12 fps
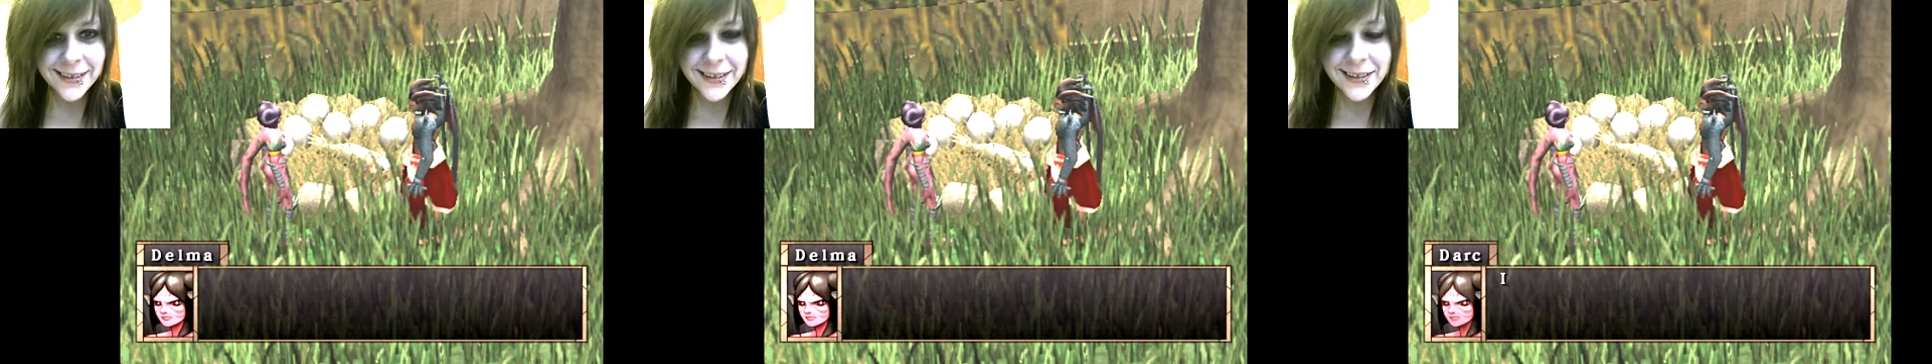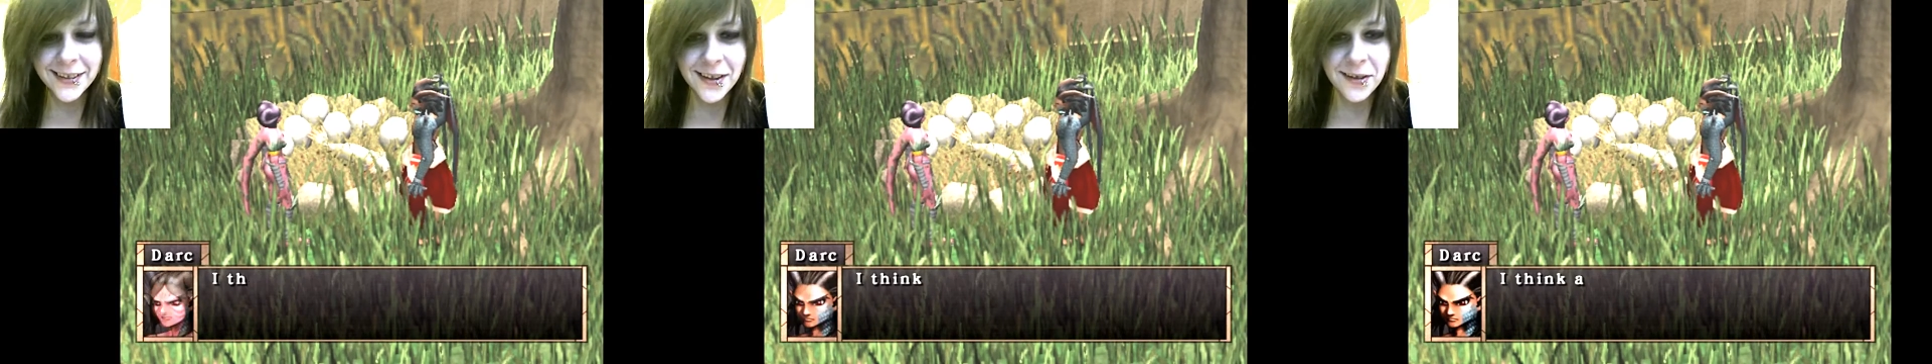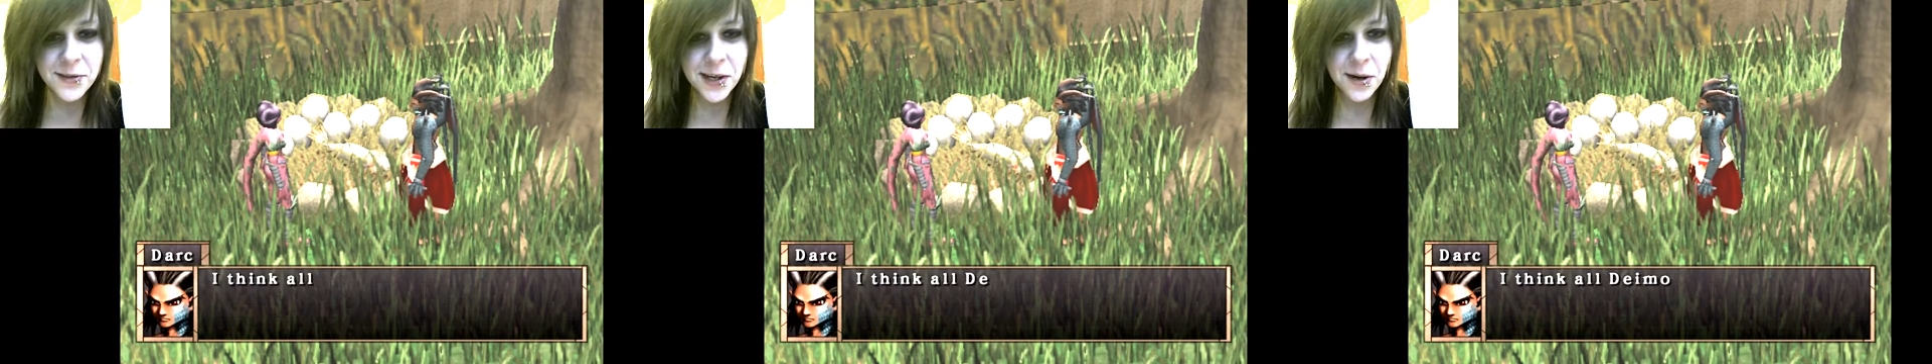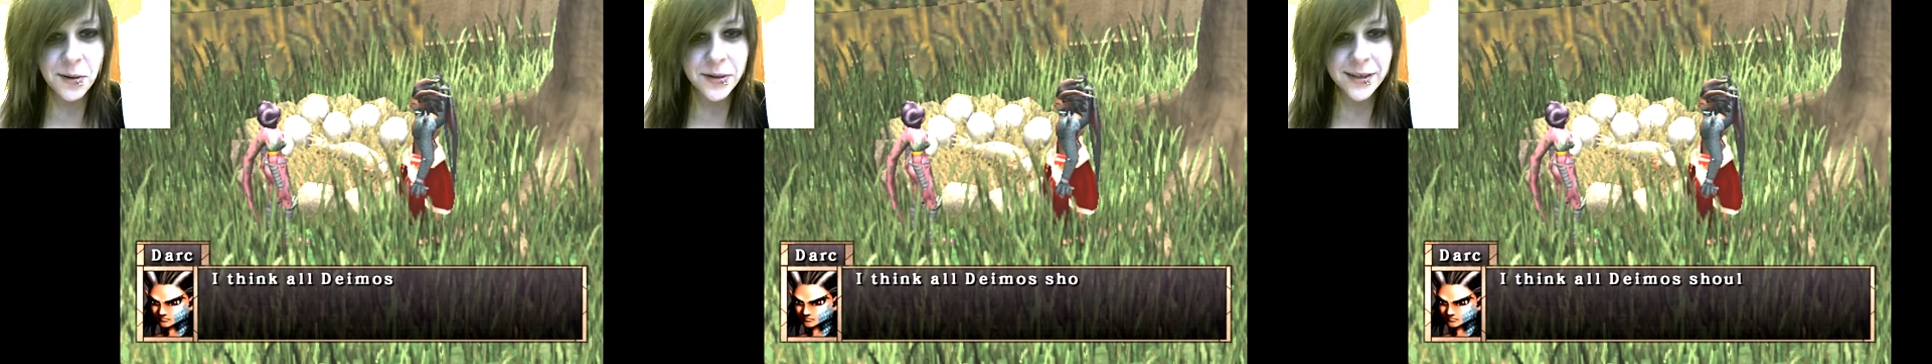I love
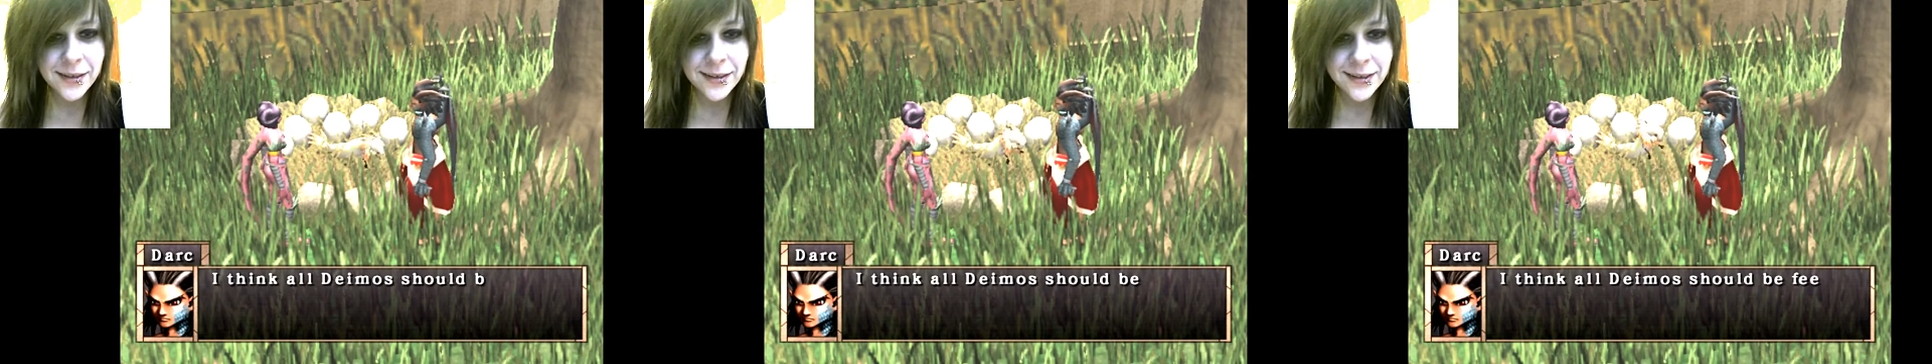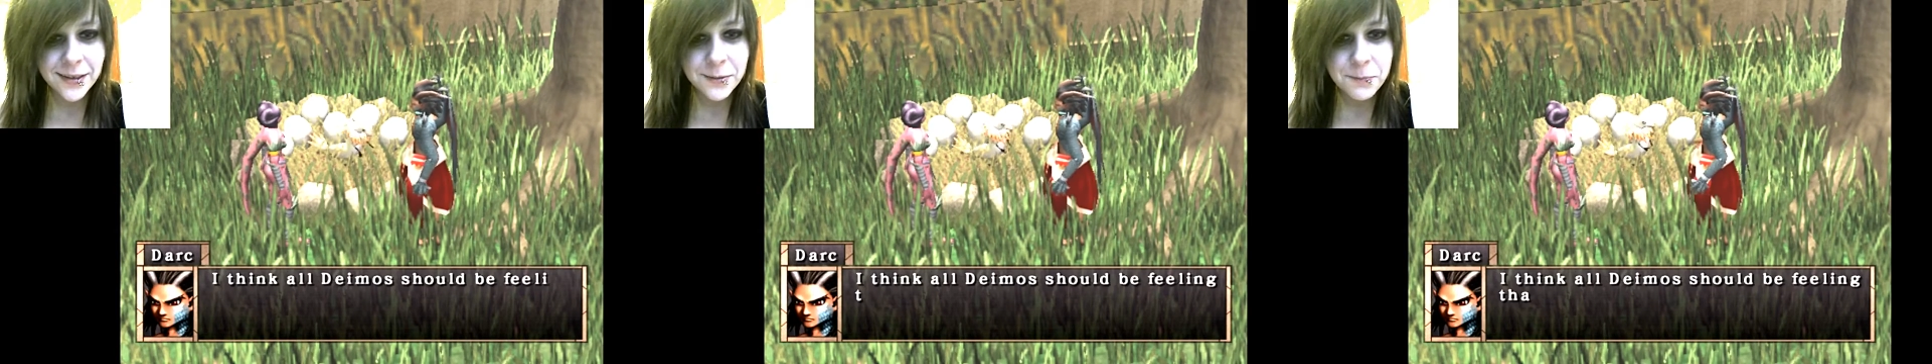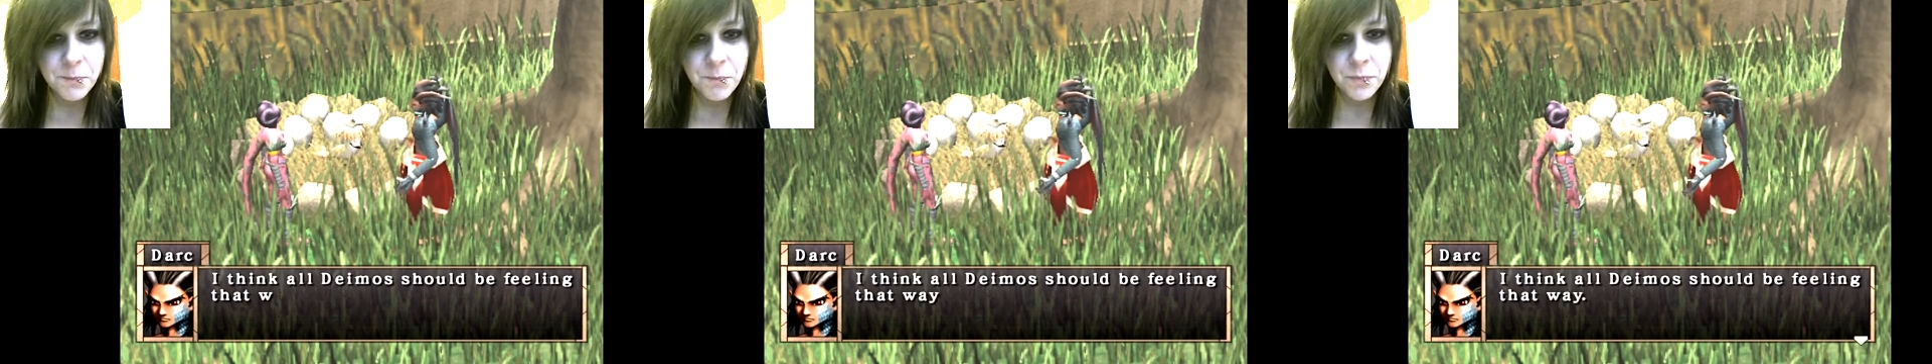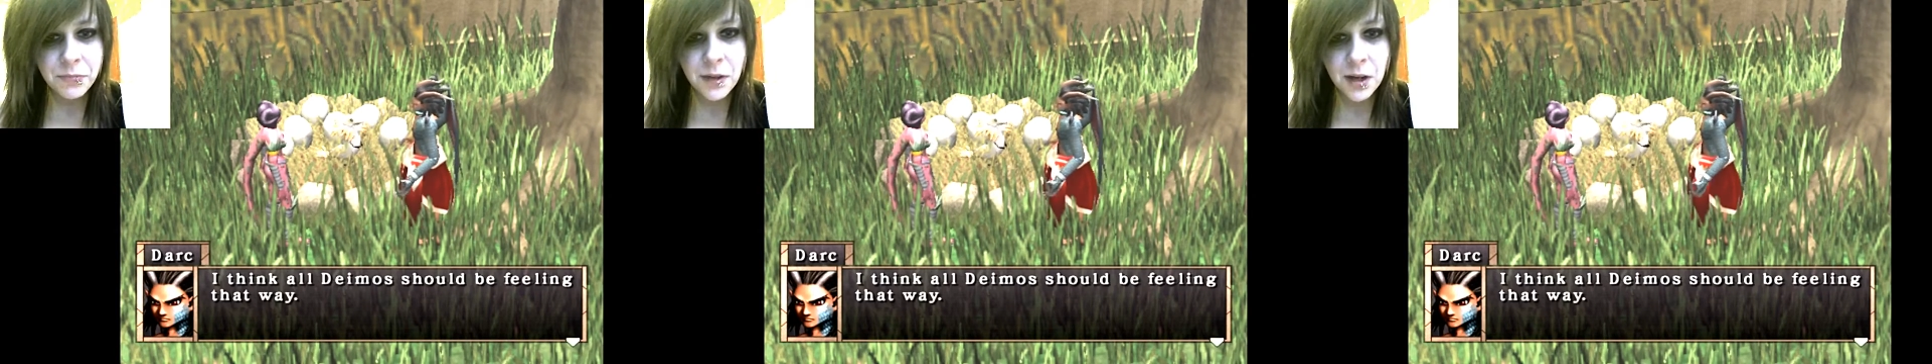Delma.
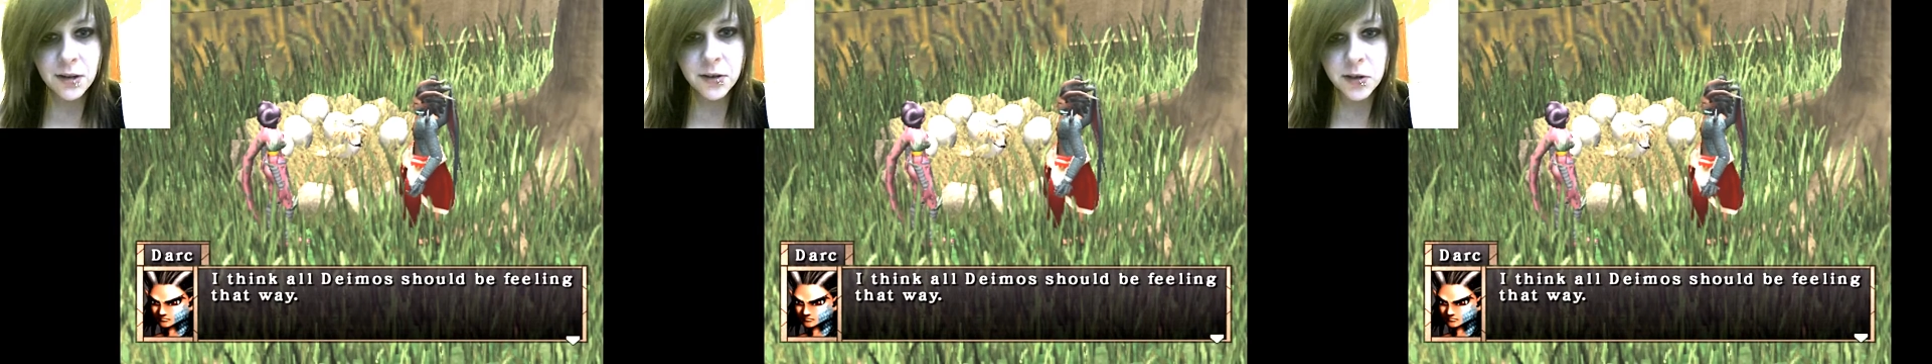I think